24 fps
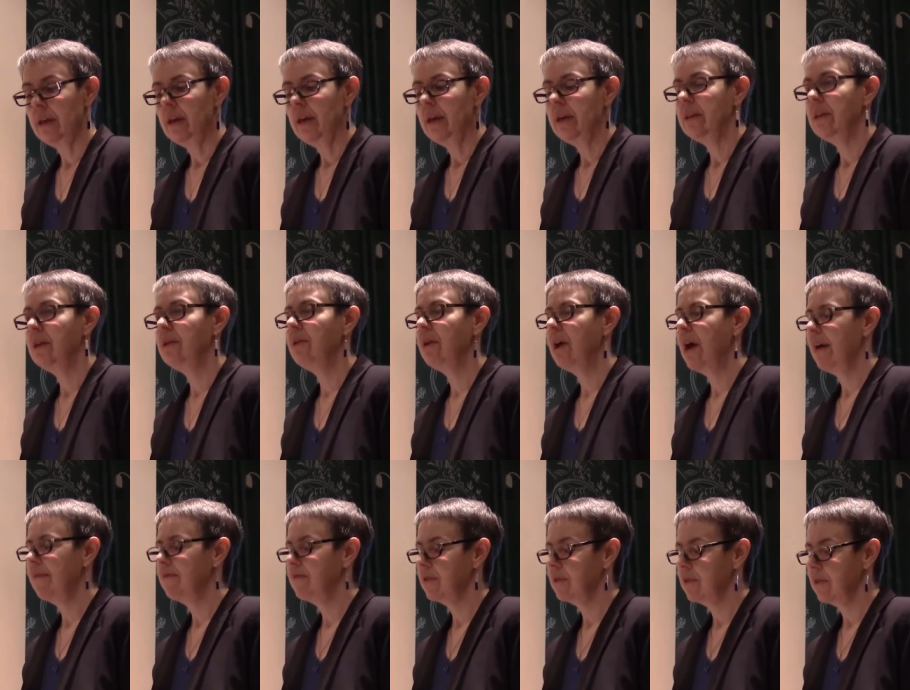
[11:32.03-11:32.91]

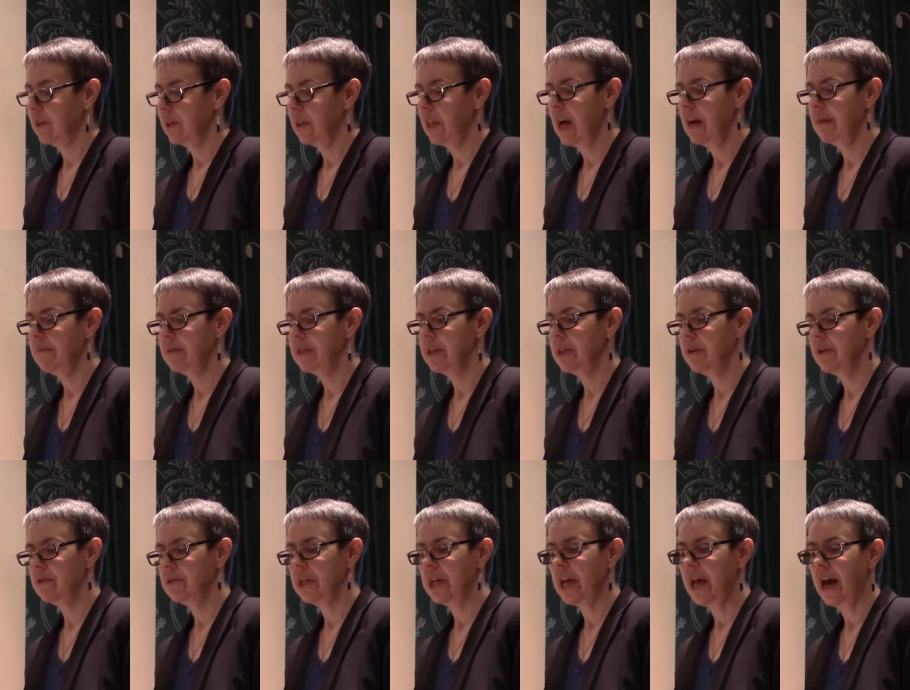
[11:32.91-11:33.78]
Thereafter, Elimas had
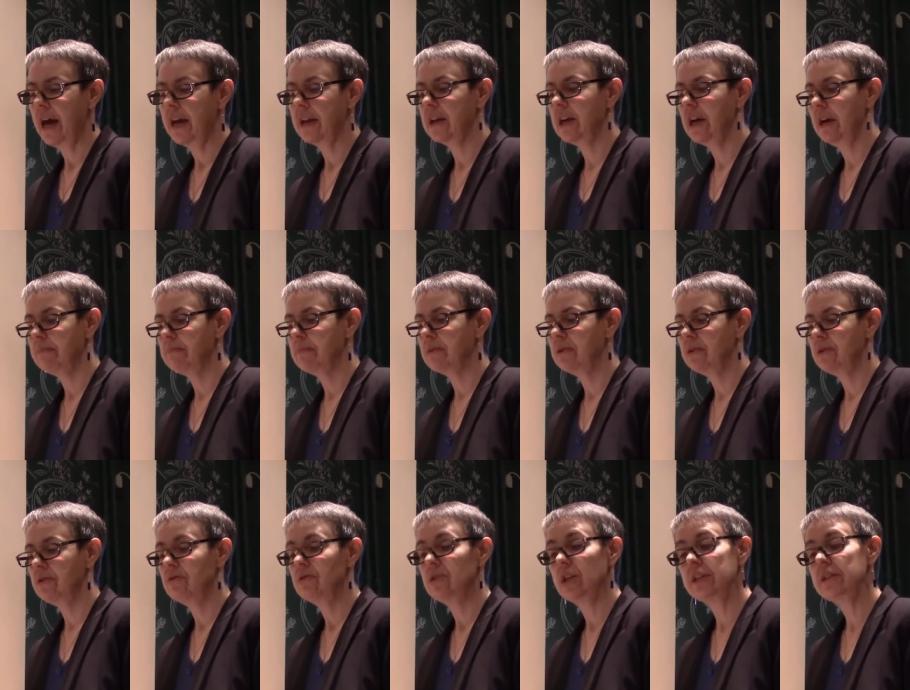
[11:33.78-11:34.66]
only had a cup or
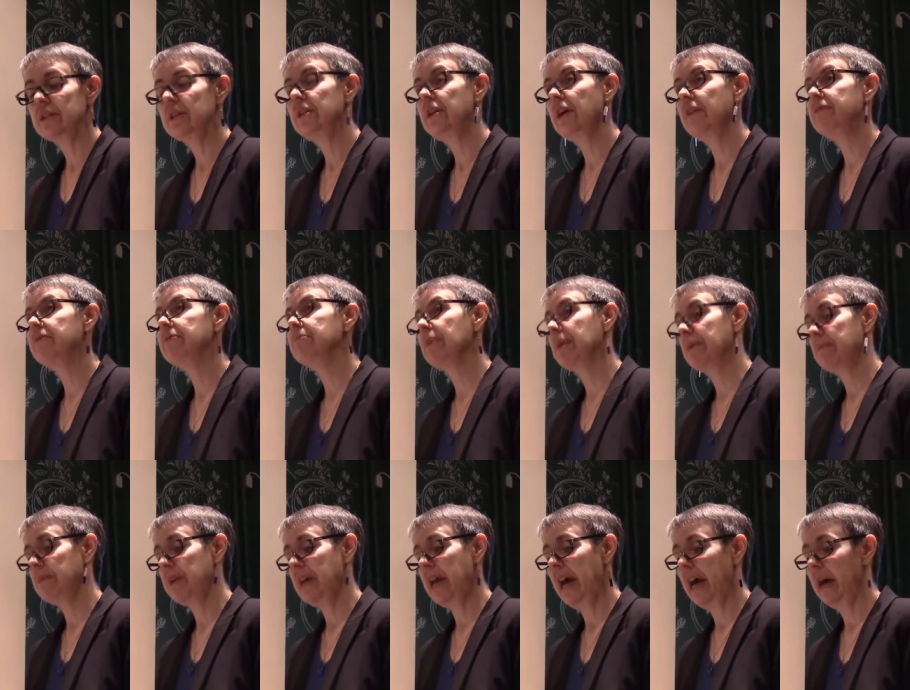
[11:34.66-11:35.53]
two, just enough to make
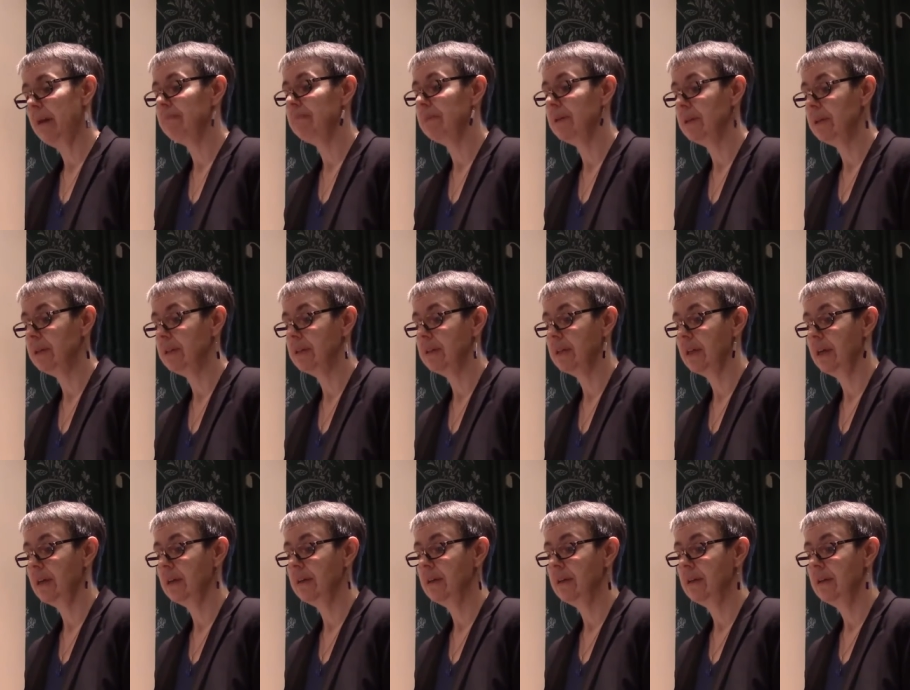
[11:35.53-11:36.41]
me happy, he
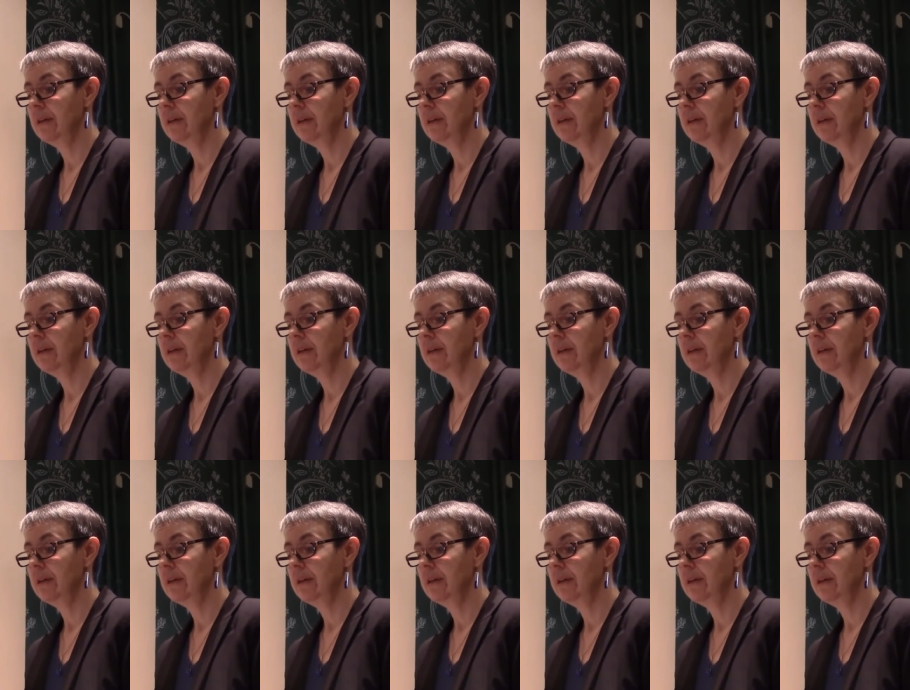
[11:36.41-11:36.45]
said.